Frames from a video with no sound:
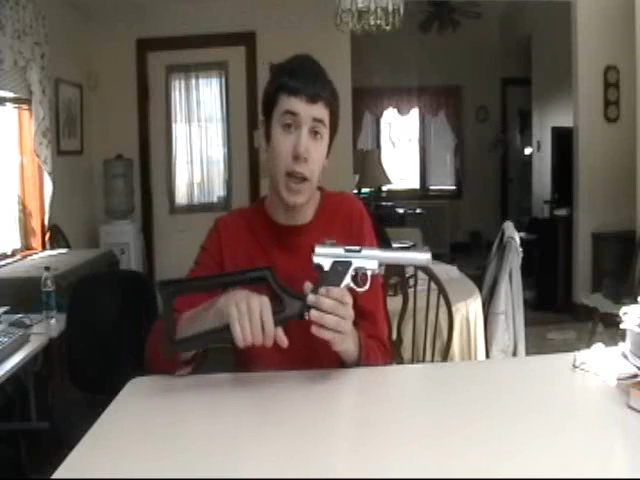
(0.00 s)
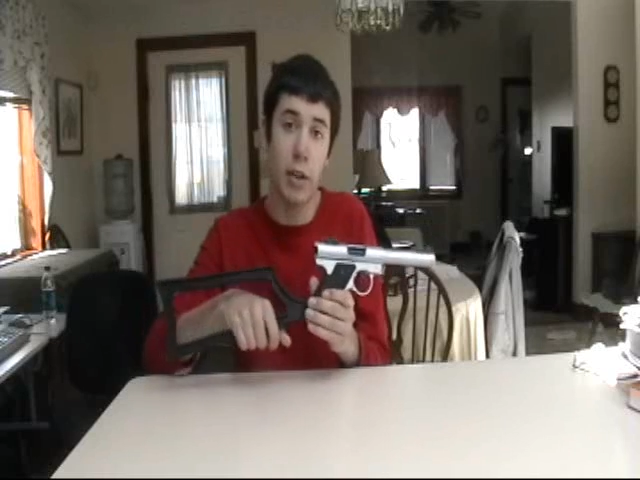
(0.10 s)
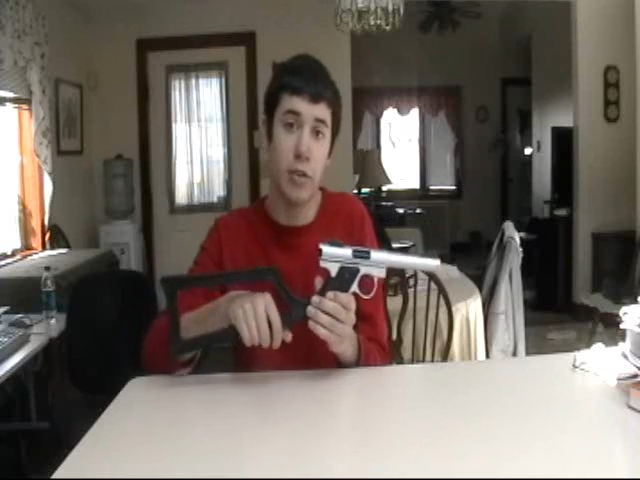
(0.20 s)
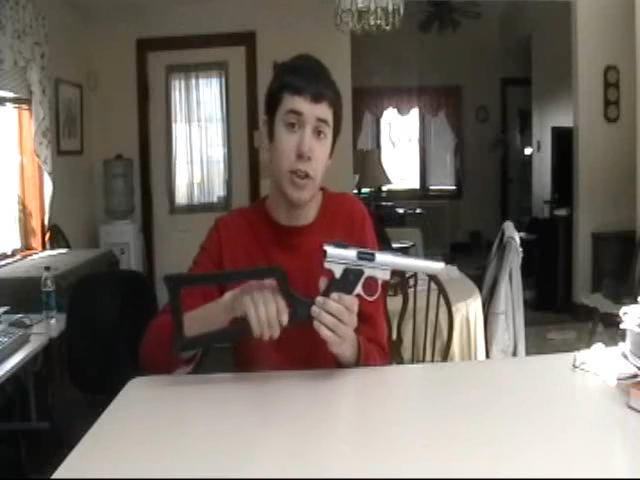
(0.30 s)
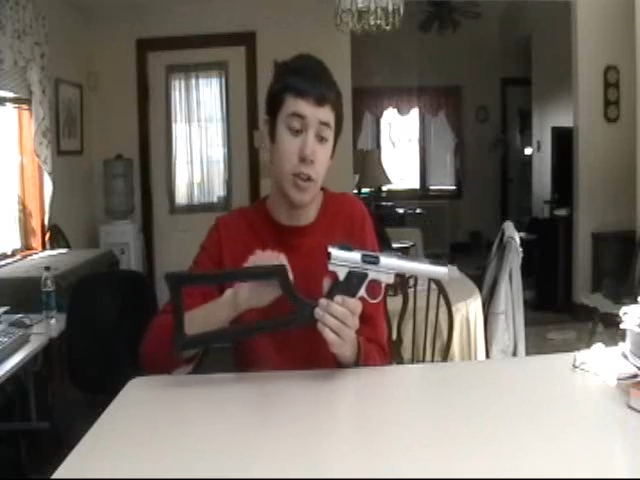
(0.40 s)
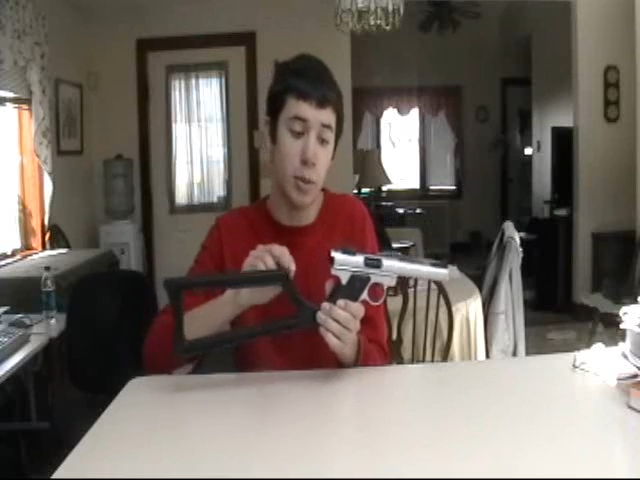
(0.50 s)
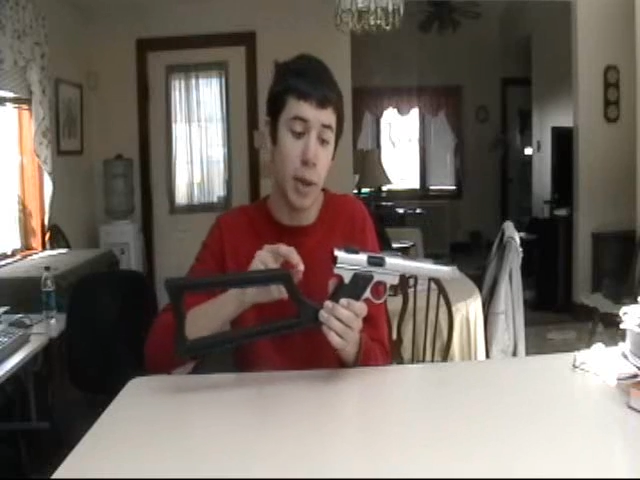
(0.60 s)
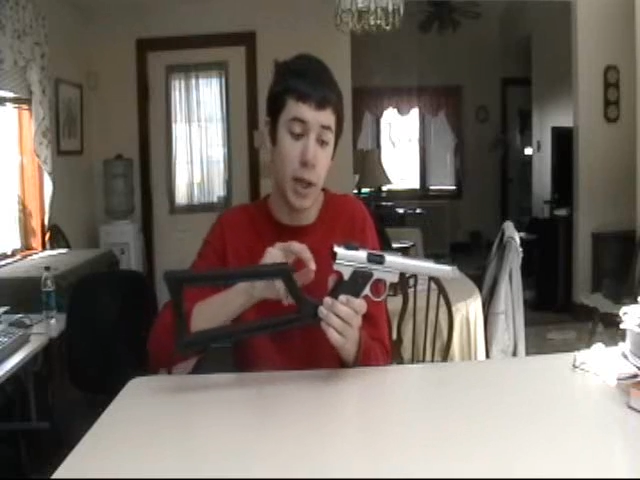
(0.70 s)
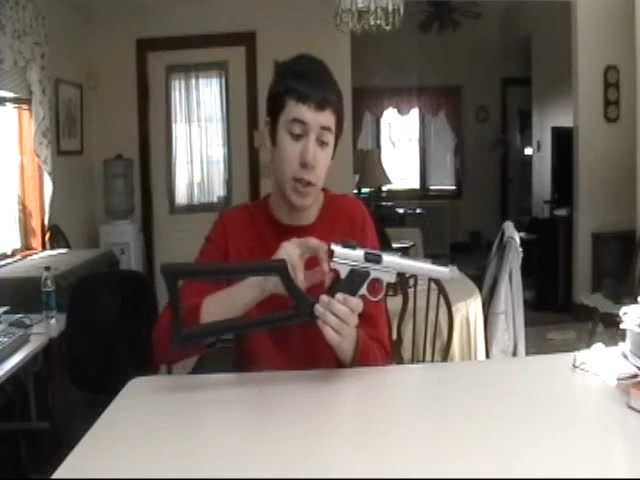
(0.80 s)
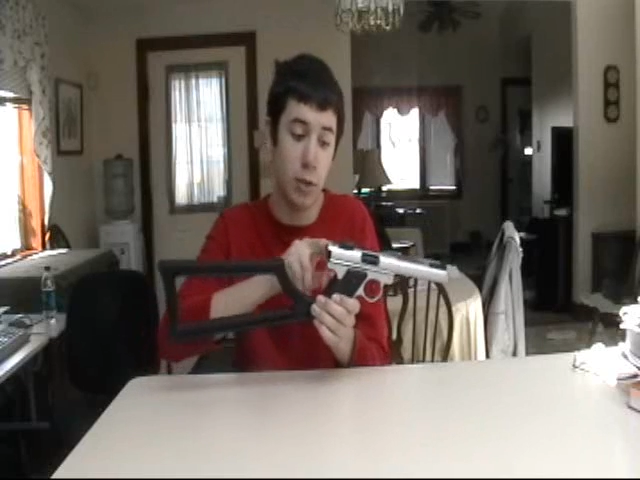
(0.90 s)
I actually need to go
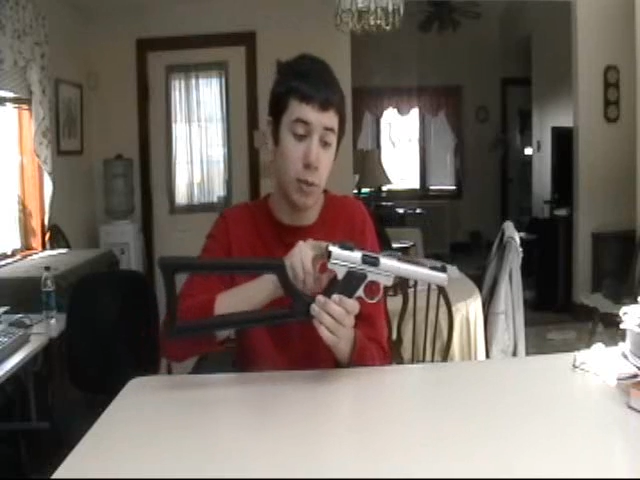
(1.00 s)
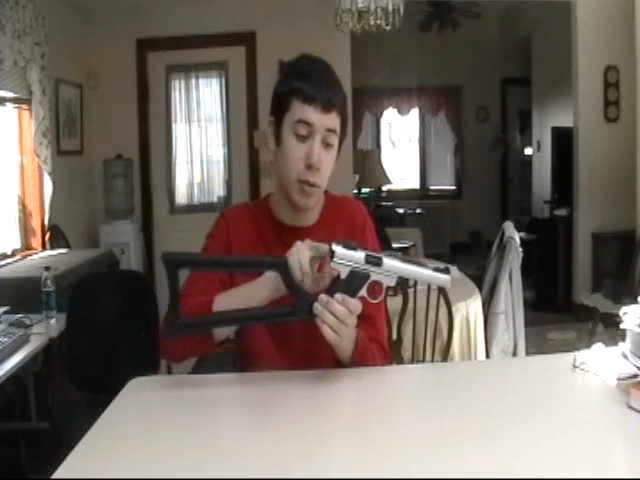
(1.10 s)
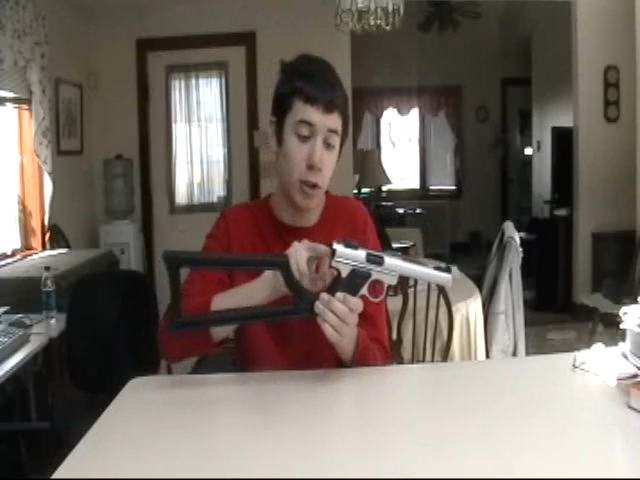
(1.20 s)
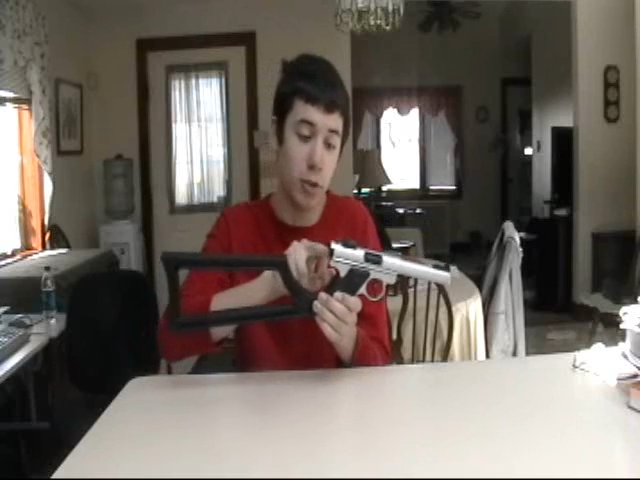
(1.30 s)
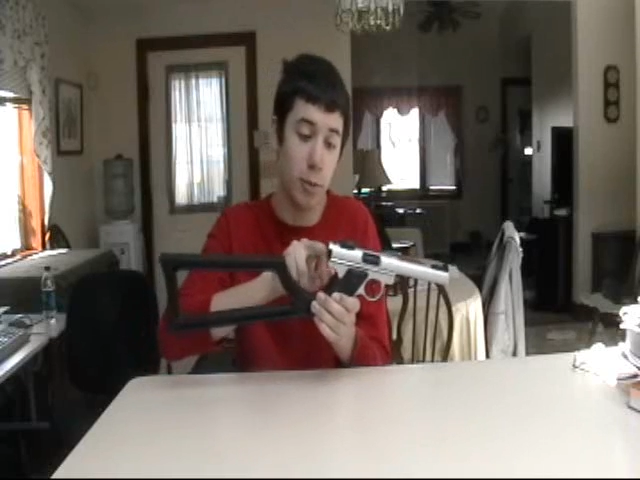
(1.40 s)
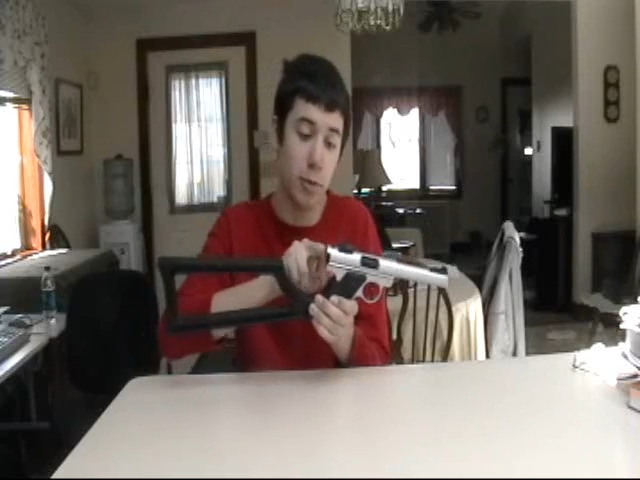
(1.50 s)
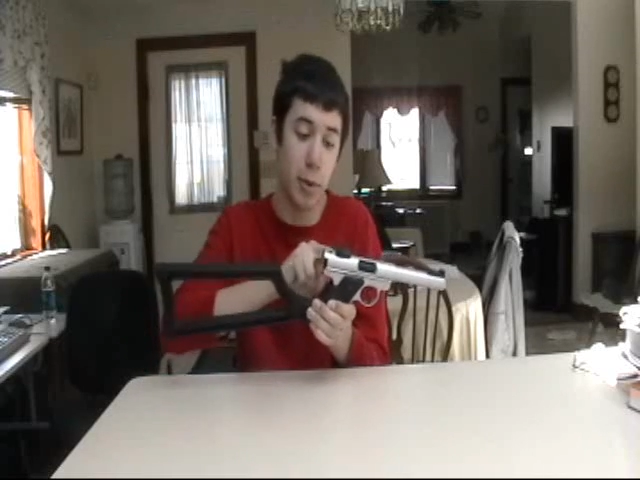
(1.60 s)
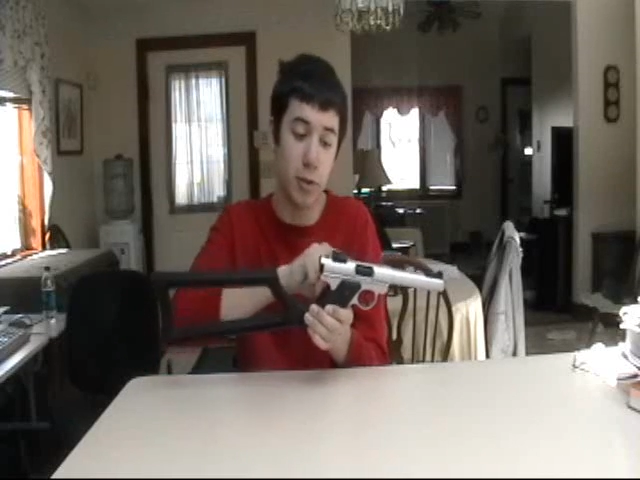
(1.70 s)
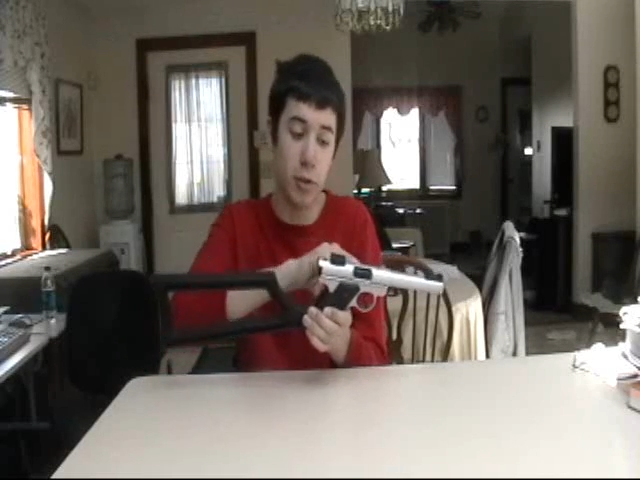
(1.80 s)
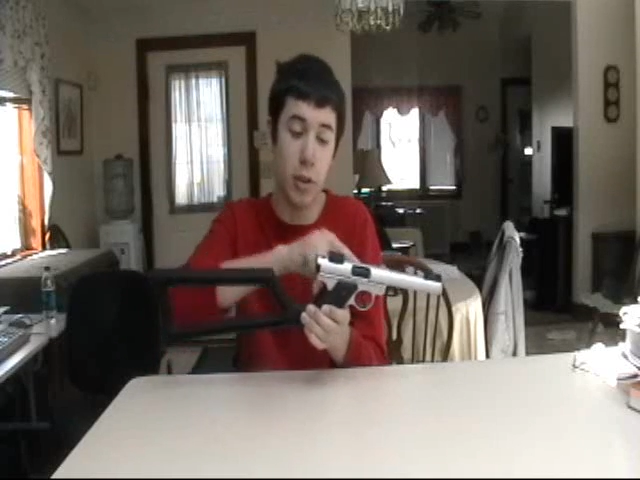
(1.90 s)
back and do some touch-up,
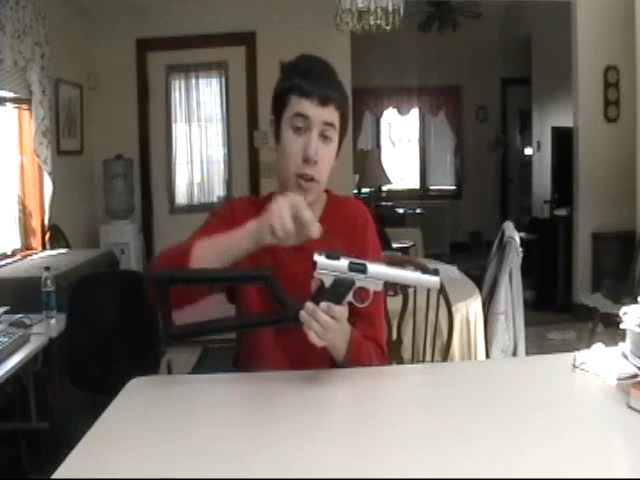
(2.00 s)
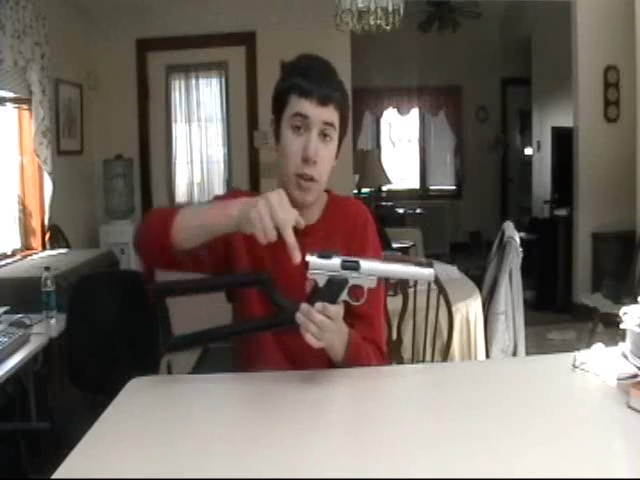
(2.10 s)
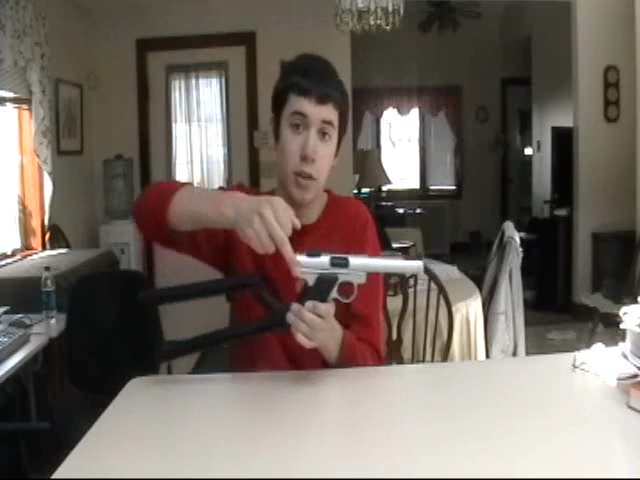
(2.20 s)
especially